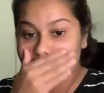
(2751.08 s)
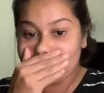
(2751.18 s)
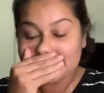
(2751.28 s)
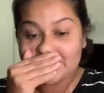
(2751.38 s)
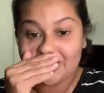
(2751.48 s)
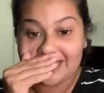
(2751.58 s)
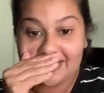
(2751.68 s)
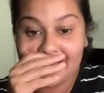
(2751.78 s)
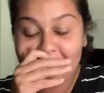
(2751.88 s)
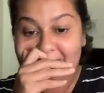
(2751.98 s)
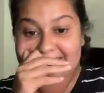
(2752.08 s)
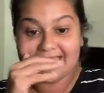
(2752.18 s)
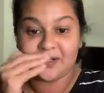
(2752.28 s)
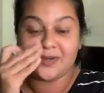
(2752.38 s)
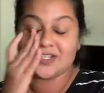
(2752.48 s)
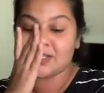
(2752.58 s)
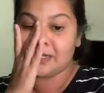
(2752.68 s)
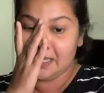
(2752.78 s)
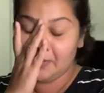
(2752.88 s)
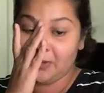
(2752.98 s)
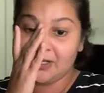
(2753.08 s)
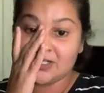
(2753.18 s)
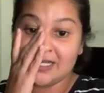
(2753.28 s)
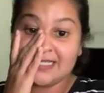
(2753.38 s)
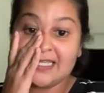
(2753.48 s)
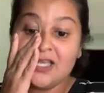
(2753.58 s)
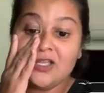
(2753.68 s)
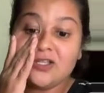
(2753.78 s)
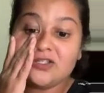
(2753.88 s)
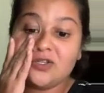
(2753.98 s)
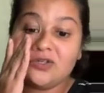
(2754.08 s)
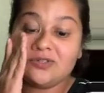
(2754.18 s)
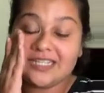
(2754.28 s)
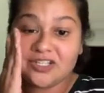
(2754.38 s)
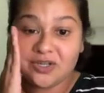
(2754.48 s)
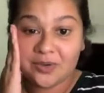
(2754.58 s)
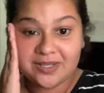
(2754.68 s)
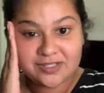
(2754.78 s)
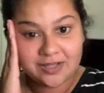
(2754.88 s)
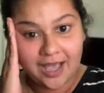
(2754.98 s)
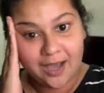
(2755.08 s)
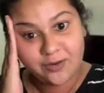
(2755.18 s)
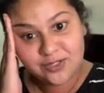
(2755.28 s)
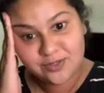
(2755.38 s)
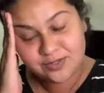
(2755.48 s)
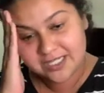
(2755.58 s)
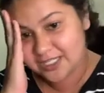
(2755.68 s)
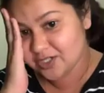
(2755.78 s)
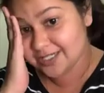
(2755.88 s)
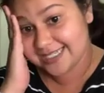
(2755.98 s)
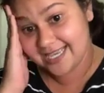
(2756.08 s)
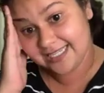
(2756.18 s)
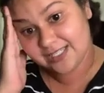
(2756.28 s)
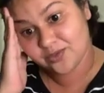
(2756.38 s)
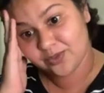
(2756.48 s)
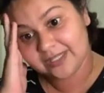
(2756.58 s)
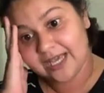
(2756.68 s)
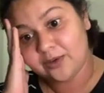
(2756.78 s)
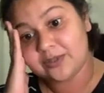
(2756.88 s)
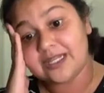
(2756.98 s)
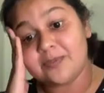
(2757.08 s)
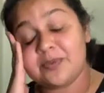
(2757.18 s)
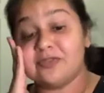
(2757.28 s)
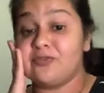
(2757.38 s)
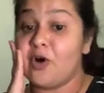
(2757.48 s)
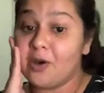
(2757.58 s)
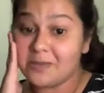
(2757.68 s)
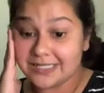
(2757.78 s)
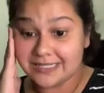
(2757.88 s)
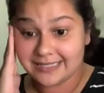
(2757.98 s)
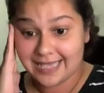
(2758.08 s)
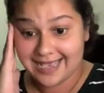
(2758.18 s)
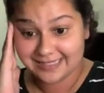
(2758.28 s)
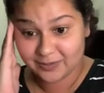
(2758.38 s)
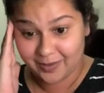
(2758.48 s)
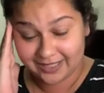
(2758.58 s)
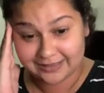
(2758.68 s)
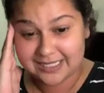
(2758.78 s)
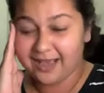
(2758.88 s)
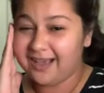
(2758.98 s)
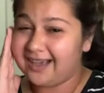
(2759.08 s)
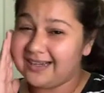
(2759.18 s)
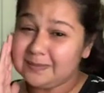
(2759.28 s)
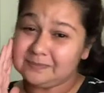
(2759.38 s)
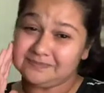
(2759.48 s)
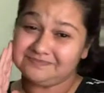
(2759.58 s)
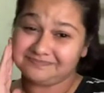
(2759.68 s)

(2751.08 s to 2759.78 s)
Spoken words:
Sorry, I missed that question. I apologize. So you teach a how do you teach a text without a performance aspect? I